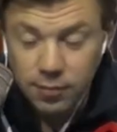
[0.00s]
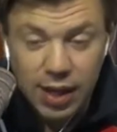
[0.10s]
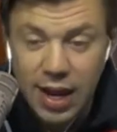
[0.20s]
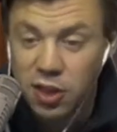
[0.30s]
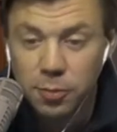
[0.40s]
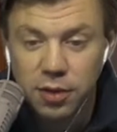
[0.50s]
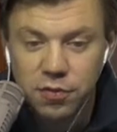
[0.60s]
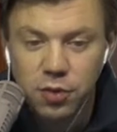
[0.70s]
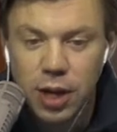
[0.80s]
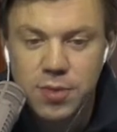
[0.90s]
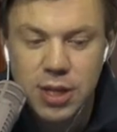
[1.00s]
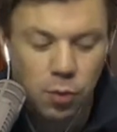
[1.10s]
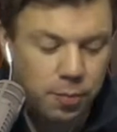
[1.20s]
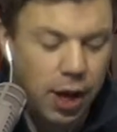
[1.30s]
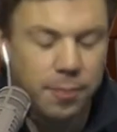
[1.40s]
and there'll be a few names that
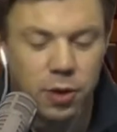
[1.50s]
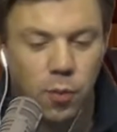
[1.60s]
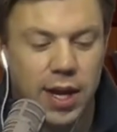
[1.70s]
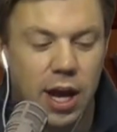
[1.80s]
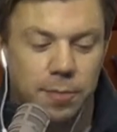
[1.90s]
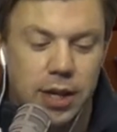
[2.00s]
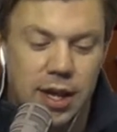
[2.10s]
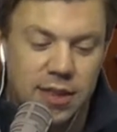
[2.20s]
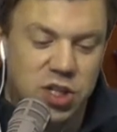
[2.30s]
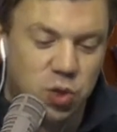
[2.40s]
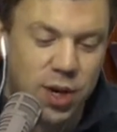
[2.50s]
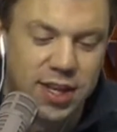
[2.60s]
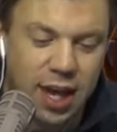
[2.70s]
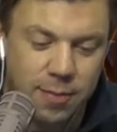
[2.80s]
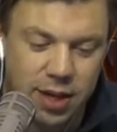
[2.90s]
will pop their way out. This tweet
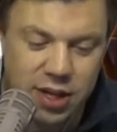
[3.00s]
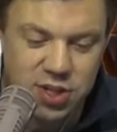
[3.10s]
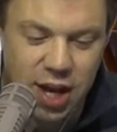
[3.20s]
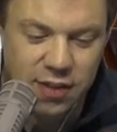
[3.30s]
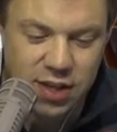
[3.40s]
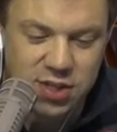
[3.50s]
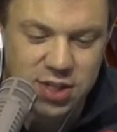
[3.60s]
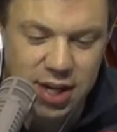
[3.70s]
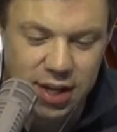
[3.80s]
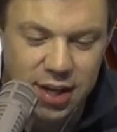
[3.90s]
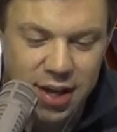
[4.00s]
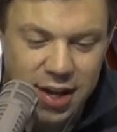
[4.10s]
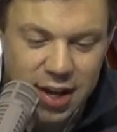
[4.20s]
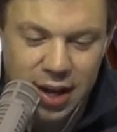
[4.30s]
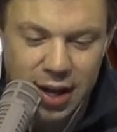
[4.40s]
came in. I saw this uh,
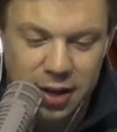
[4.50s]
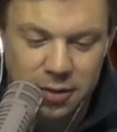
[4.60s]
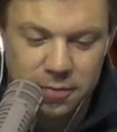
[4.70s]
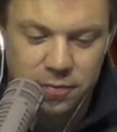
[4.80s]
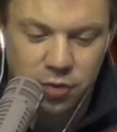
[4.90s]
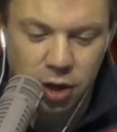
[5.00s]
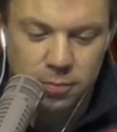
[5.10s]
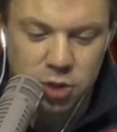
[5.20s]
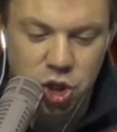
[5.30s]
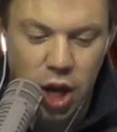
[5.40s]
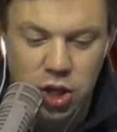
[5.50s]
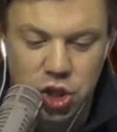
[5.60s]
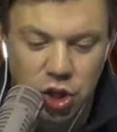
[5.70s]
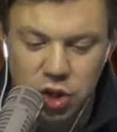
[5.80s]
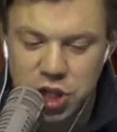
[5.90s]
uh, from Sean
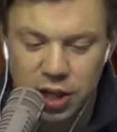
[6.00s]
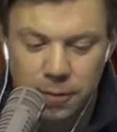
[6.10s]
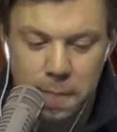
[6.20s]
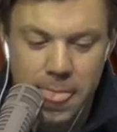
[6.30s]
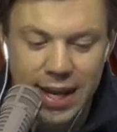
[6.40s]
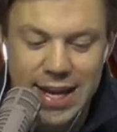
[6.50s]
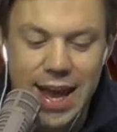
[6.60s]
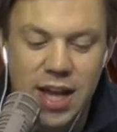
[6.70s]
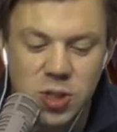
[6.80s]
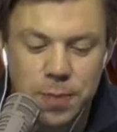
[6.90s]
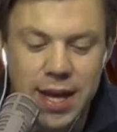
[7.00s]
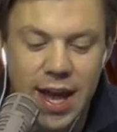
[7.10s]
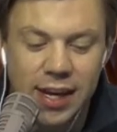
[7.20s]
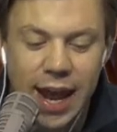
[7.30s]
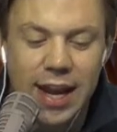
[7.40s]
Churchill.
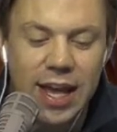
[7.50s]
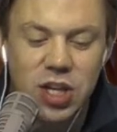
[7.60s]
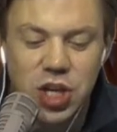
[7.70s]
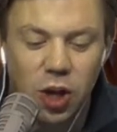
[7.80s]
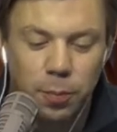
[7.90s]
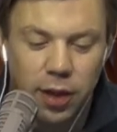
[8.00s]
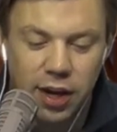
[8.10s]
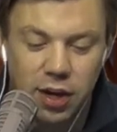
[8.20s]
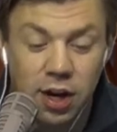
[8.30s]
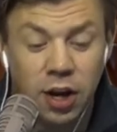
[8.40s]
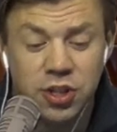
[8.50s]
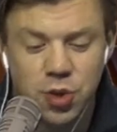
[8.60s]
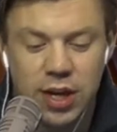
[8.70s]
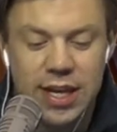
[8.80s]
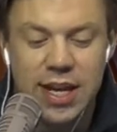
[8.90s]
ESPN NHL player, or, or,
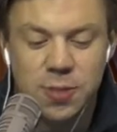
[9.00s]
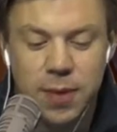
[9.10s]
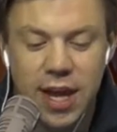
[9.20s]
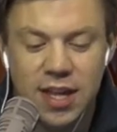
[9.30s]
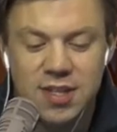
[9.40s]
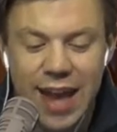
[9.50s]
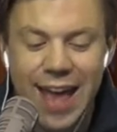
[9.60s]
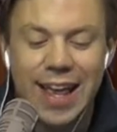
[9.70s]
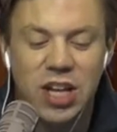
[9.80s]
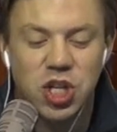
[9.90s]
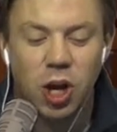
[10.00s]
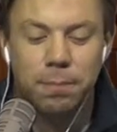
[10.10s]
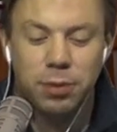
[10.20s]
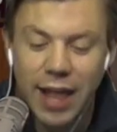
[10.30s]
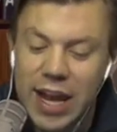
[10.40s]
sorry, ESPN's
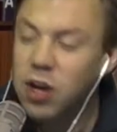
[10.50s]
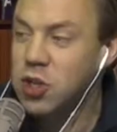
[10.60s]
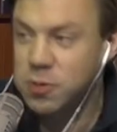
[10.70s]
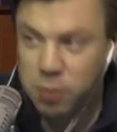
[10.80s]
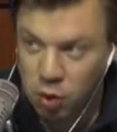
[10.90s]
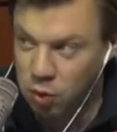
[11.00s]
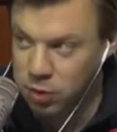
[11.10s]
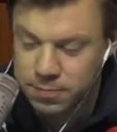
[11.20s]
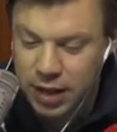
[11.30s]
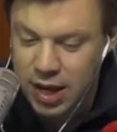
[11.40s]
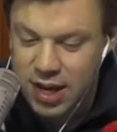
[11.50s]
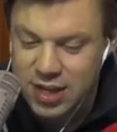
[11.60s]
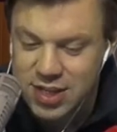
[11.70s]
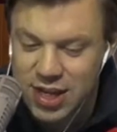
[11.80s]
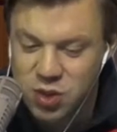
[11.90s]
NHL players poll
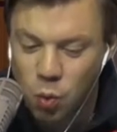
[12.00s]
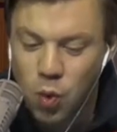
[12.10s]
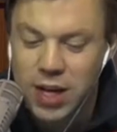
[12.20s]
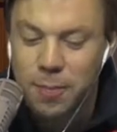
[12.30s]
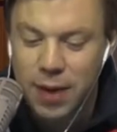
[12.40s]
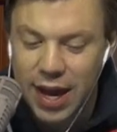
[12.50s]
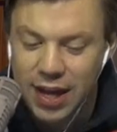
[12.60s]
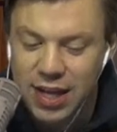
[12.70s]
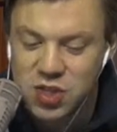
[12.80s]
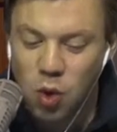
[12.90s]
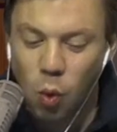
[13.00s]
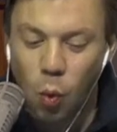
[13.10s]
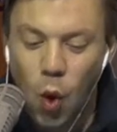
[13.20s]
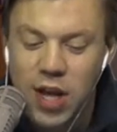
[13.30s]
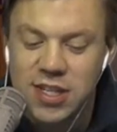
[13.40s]
says Winnipeg is the
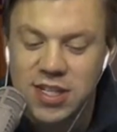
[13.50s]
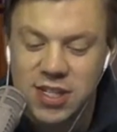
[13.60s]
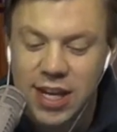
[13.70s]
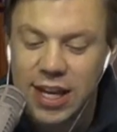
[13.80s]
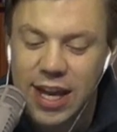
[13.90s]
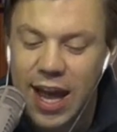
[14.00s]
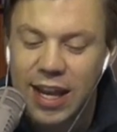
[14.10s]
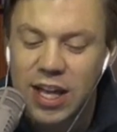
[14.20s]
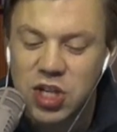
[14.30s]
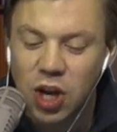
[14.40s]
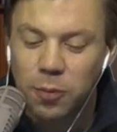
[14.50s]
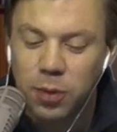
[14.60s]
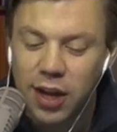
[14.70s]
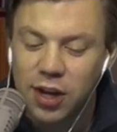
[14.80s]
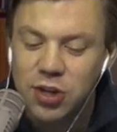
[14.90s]
one city NHL
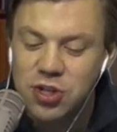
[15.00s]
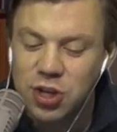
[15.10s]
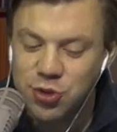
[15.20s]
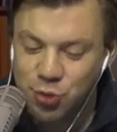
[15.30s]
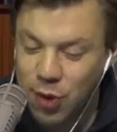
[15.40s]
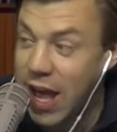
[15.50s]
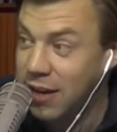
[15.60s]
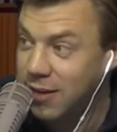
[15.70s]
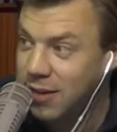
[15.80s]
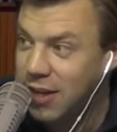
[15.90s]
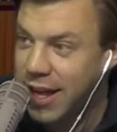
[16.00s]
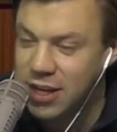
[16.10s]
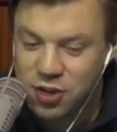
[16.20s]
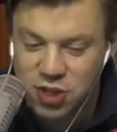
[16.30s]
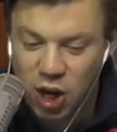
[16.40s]
players dread. And
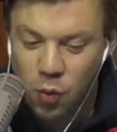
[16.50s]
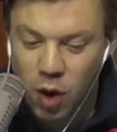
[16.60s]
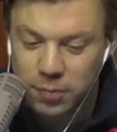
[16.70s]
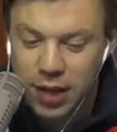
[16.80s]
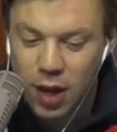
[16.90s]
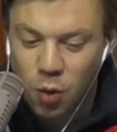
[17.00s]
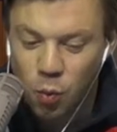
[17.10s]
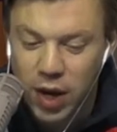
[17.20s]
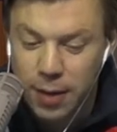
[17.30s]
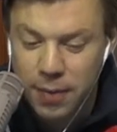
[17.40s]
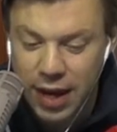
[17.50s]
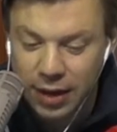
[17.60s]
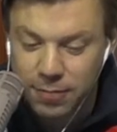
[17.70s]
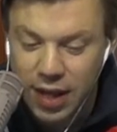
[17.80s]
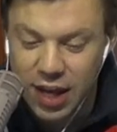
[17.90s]
here's the quote
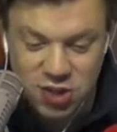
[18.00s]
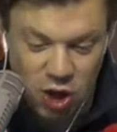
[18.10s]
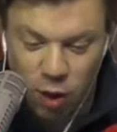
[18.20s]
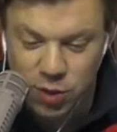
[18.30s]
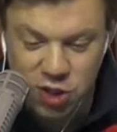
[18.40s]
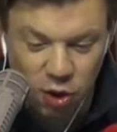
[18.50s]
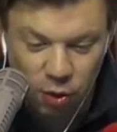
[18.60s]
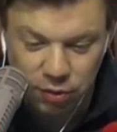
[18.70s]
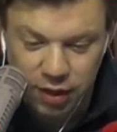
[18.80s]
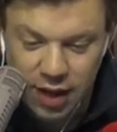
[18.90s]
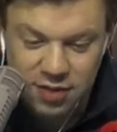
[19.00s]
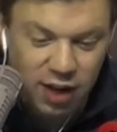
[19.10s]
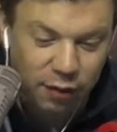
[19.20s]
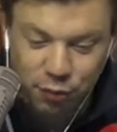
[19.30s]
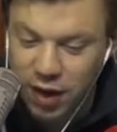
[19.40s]
Winnipeg, it's always cold,
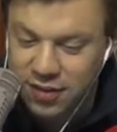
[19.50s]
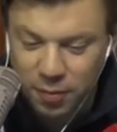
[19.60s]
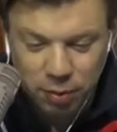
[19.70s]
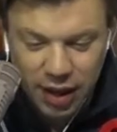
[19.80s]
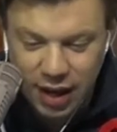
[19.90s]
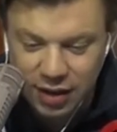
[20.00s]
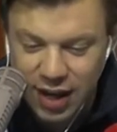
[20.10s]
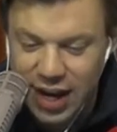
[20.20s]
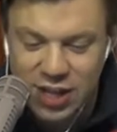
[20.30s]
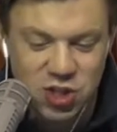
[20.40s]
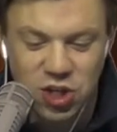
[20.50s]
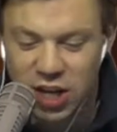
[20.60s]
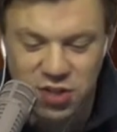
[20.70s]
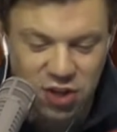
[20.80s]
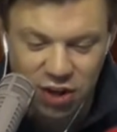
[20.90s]
tough rink to play it. It's
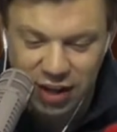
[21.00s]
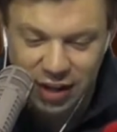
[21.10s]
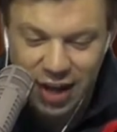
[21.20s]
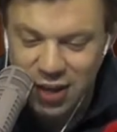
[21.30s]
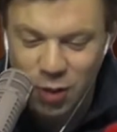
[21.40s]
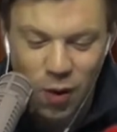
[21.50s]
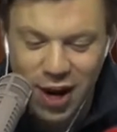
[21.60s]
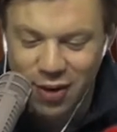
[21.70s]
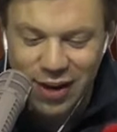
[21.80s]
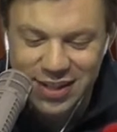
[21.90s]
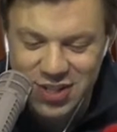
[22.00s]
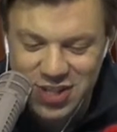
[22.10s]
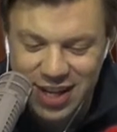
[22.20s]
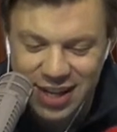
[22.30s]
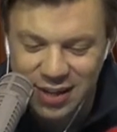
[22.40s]
just dirty. You walk around the
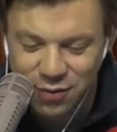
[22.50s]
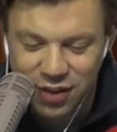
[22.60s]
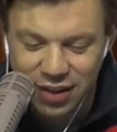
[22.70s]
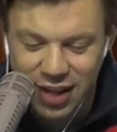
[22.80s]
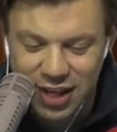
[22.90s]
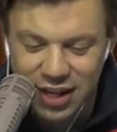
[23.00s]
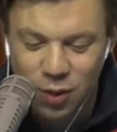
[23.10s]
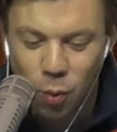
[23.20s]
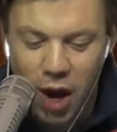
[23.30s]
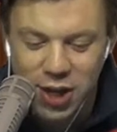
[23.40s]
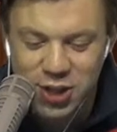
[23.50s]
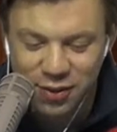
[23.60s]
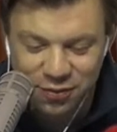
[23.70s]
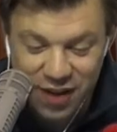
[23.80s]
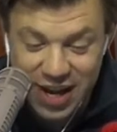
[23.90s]
city and you feel like you need to wash
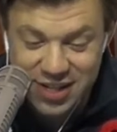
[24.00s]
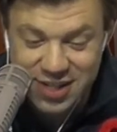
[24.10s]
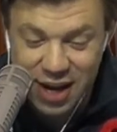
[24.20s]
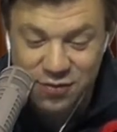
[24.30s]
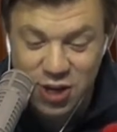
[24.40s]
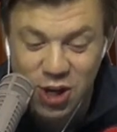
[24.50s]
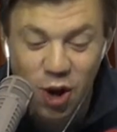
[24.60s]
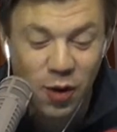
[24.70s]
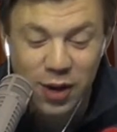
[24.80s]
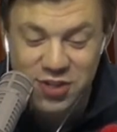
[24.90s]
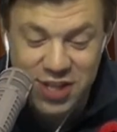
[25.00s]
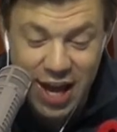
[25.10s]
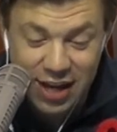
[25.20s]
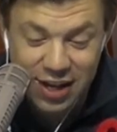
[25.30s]
your face after you go outside.